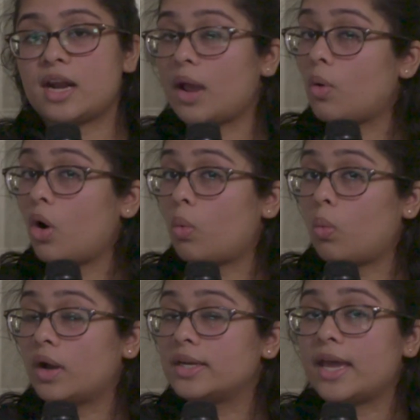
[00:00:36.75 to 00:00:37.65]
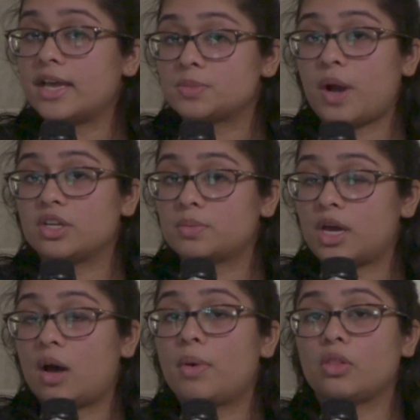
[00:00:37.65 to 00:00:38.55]
and I one day aspire to
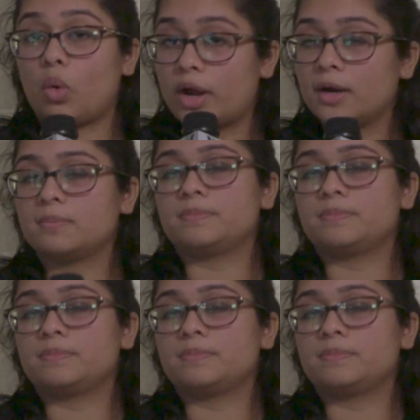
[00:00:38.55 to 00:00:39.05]
become a lawyer.